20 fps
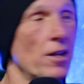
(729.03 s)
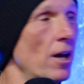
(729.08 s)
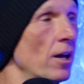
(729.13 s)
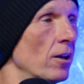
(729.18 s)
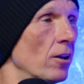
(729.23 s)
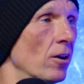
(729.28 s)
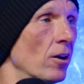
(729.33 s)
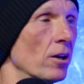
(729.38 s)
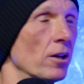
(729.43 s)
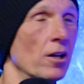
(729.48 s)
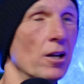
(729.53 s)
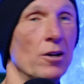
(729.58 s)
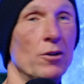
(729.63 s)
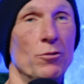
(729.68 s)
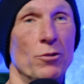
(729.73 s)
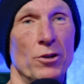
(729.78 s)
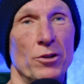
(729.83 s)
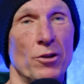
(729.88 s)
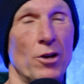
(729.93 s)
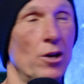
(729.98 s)
that, like, you
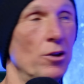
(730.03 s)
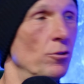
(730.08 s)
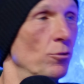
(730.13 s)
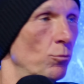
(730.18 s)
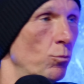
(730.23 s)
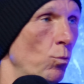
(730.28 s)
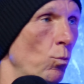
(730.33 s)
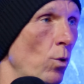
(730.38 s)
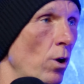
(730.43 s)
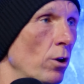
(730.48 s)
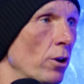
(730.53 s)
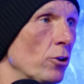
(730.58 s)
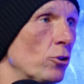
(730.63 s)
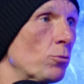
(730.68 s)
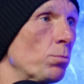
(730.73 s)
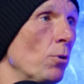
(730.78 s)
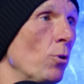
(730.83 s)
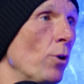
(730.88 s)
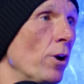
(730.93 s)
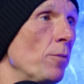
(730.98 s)
know, and, and well
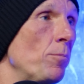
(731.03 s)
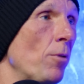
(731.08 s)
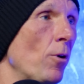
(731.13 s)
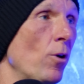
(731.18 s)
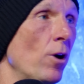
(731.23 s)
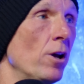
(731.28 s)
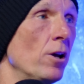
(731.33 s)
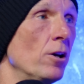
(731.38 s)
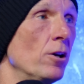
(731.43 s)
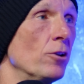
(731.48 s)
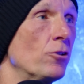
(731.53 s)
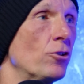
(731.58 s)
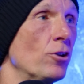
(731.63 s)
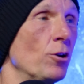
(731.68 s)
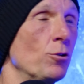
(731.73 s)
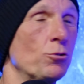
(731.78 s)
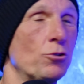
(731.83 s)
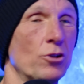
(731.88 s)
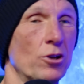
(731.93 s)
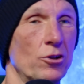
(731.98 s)
exploited by uh,
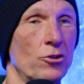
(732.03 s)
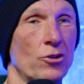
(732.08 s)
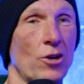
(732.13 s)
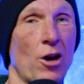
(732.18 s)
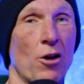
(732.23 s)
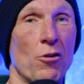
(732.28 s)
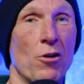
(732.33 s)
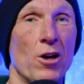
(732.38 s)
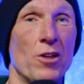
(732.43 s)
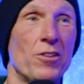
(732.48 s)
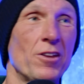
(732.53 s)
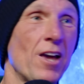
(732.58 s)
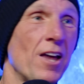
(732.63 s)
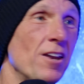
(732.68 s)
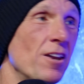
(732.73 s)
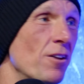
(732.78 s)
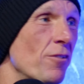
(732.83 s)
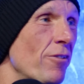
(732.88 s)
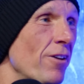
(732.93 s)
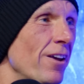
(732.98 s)
Chelsea. So at the
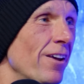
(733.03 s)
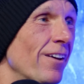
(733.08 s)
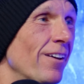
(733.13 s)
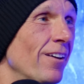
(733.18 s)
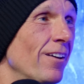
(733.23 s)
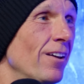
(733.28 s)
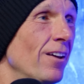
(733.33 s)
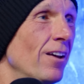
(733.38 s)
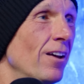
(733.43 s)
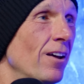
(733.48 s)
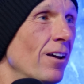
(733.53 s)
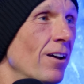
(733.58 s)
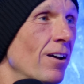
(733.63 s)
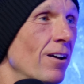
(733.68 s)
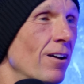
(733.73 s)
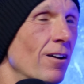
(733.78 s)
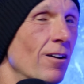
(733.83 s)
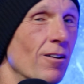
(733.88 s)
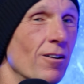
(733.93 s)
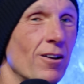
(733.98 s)
end of it,
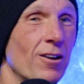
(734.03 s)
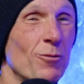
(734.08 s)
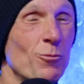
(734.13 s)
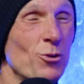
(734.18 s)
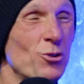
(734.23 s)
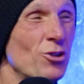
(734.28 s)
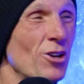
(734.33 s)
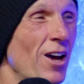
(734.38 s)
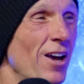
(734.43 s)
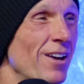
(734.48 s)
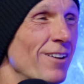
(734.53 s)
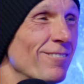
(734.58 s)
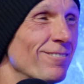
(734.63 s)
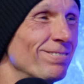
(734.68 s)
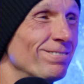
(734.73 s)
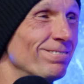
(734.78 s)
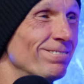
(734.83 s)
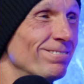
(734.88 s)
can we say it?